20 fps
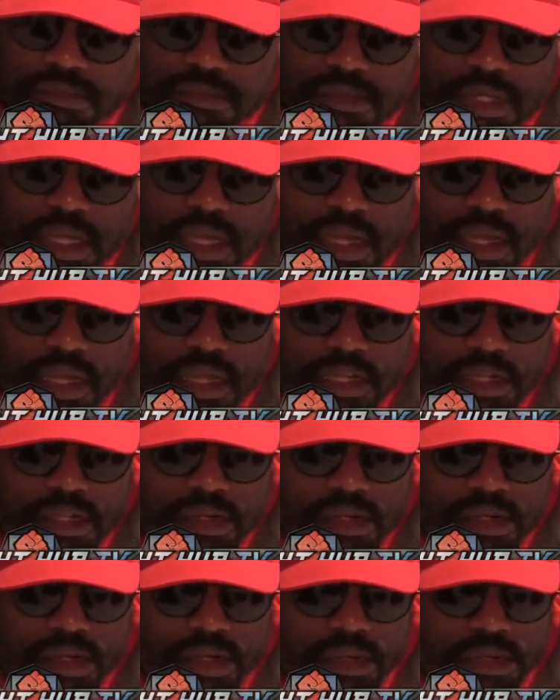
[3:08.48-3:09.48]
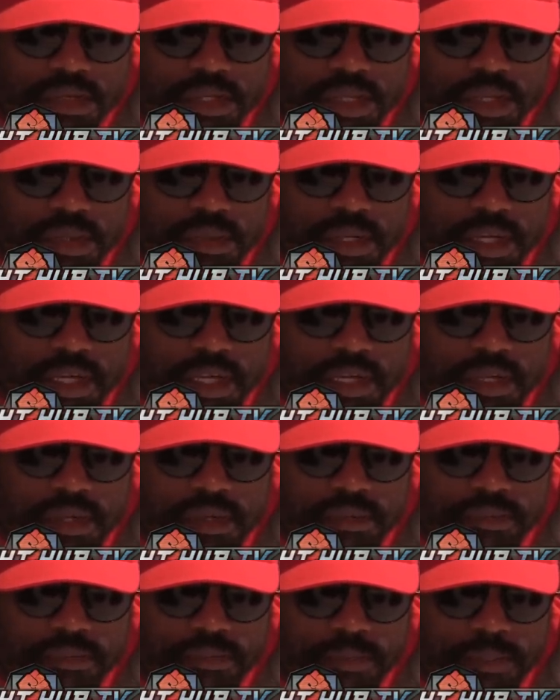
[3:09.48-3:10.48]
I don't know. You know
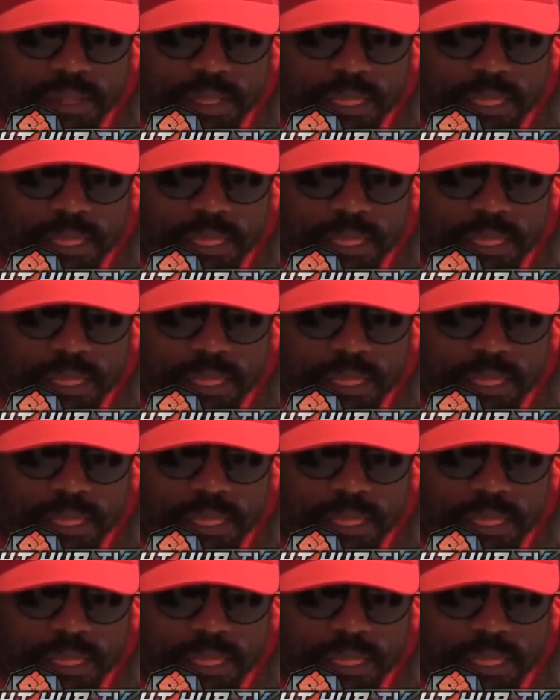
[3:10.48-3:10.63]
what?